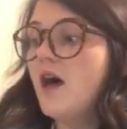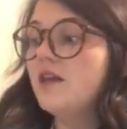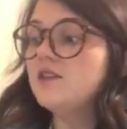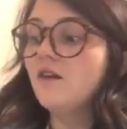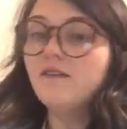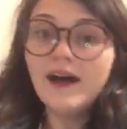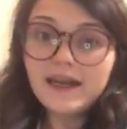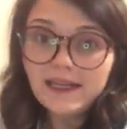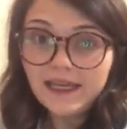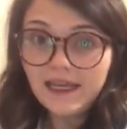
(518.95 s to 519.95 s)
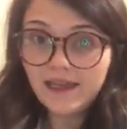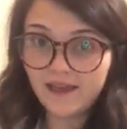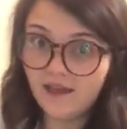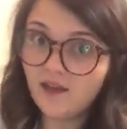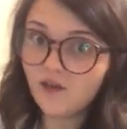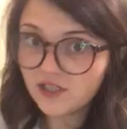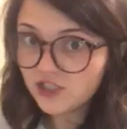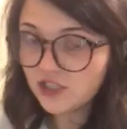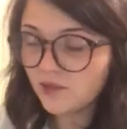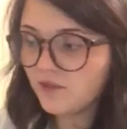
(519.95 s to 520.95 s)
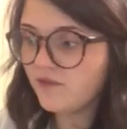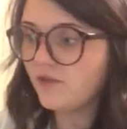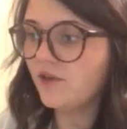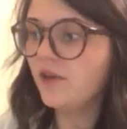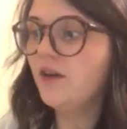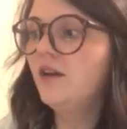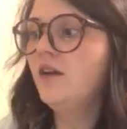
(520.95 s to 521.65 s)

And so finally, question number four.